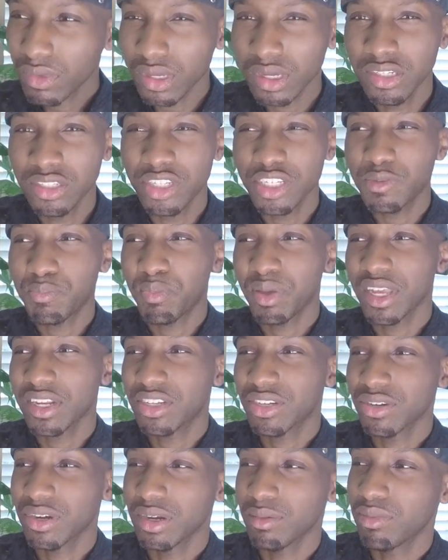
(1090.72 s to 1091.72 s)
just
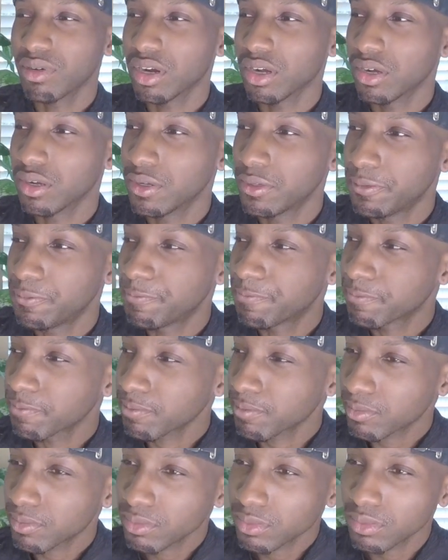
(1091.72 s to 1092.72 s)
picture it, bro.
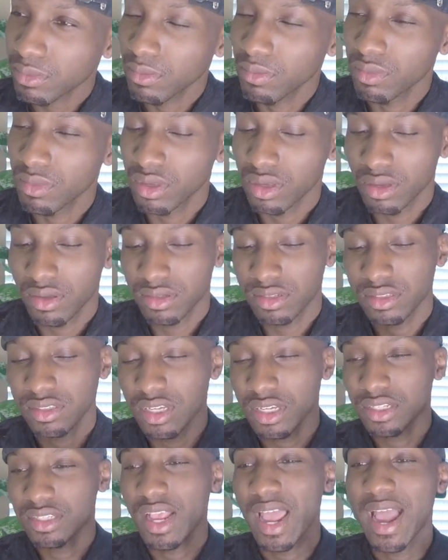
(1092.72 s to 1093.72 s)

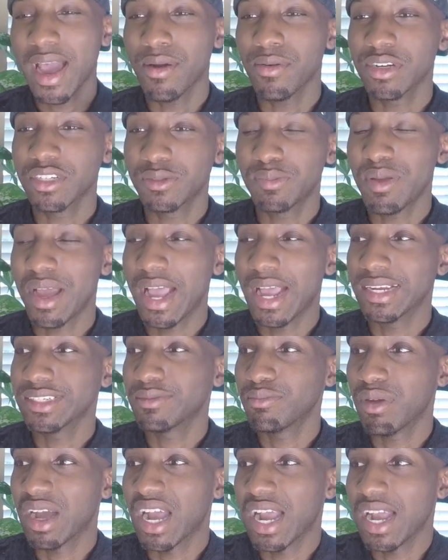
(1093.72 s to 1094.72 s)
6 hours
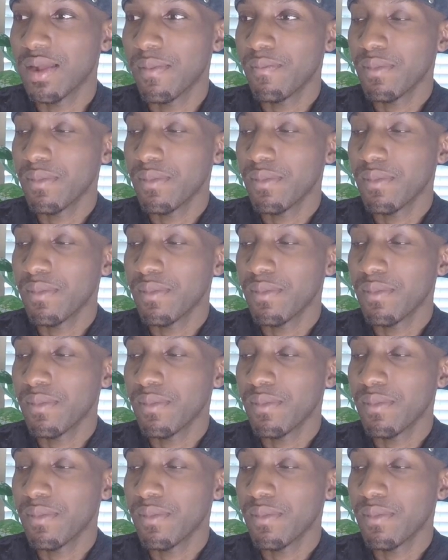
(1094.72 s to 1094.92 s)
passed by,